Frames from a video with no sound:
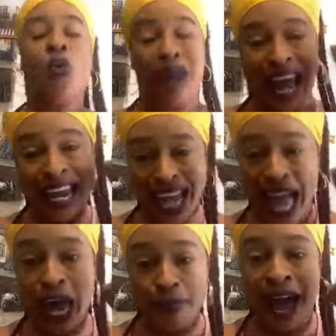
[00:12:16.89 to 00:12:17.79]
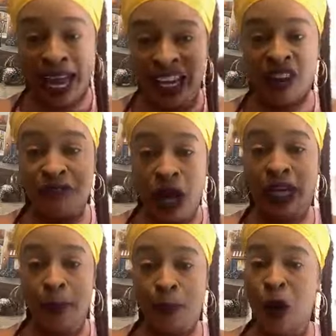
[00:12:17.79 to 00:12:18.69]
When I land back in the
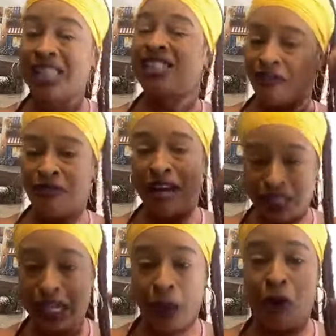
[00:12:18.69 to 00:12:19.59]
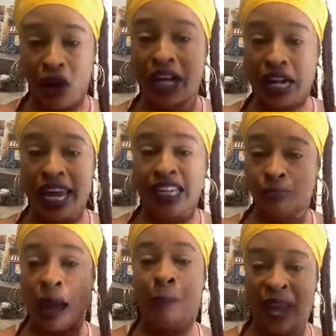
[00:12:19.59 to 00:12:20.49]
fucking ports, the first thing I'm going to need
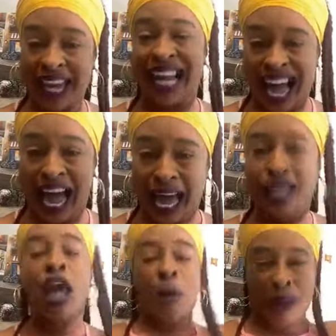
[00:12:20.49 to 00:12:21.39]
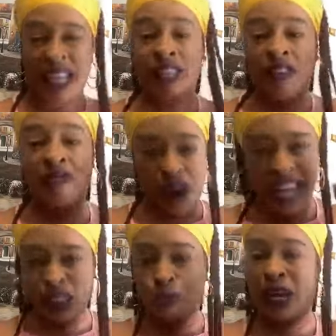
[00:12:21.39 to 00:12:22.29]
is my pink card because the
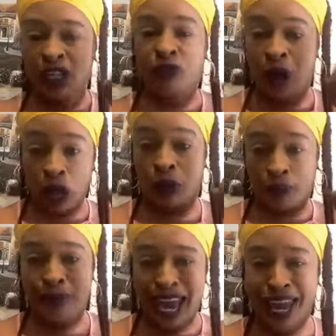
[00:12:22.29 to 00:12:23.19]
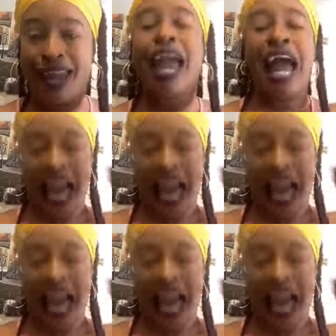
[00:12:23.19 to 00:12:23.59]
first bitch fuck with me,